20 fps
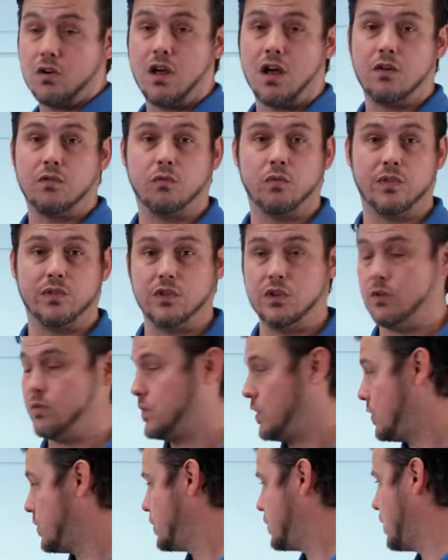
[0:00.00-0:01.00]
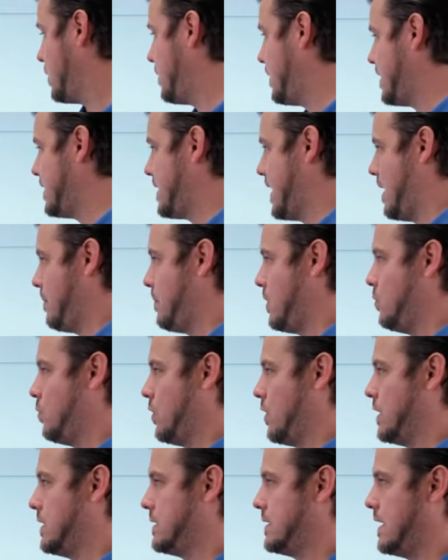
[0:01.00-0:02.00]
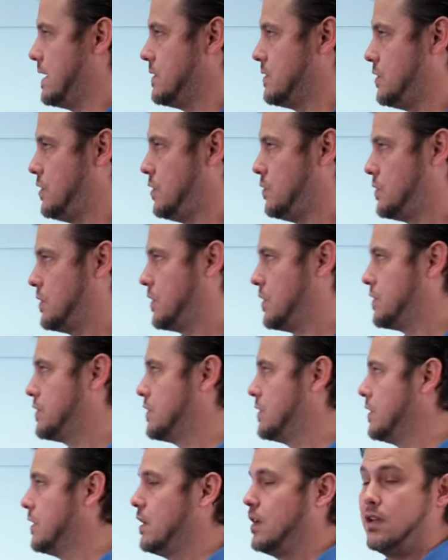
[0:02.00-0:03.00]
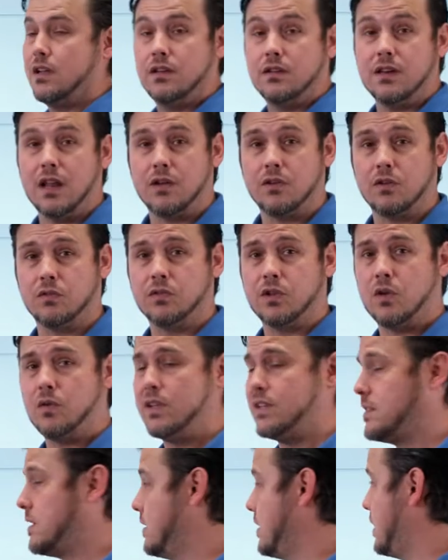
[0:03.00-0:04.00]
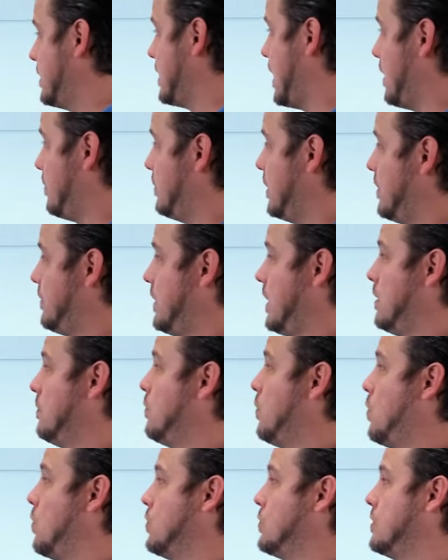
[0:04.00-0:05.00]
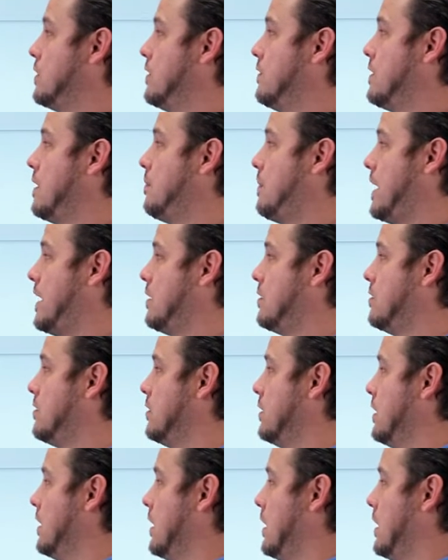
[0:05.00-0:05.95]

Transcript: off with users. So I'm going to tap on where it says users. Now, you'll notice in the top left-hand portion of the panel,